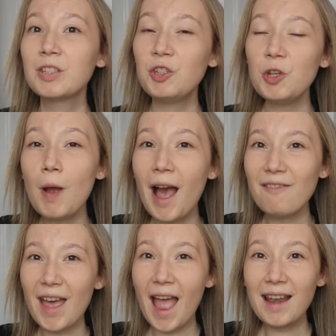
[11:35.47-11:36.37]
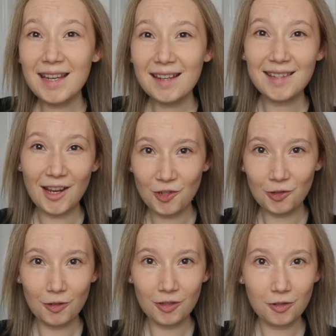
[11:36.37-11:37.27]
Do you have any
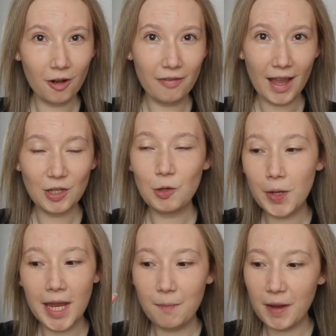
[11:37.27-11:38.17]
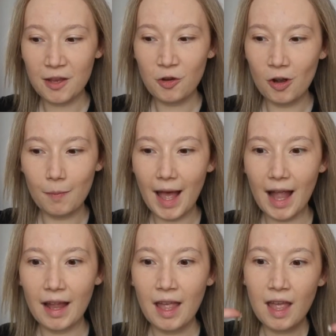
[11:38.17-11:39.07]
essential stuff that you keep in your
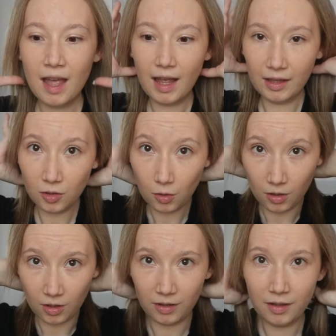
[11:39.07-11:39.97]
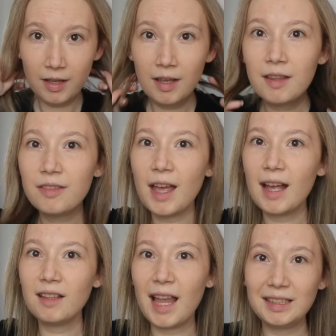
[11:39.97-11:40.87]
bag at all
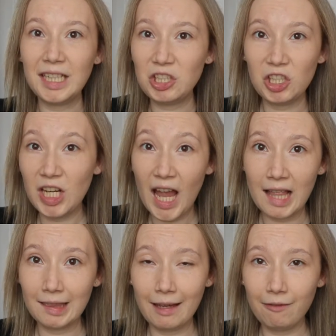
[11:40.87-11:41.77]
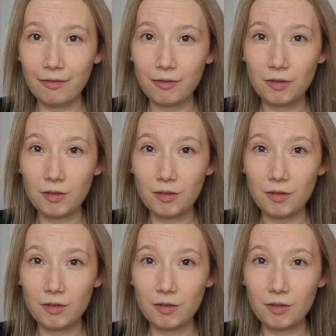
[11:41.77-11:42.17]
that like literally you can't live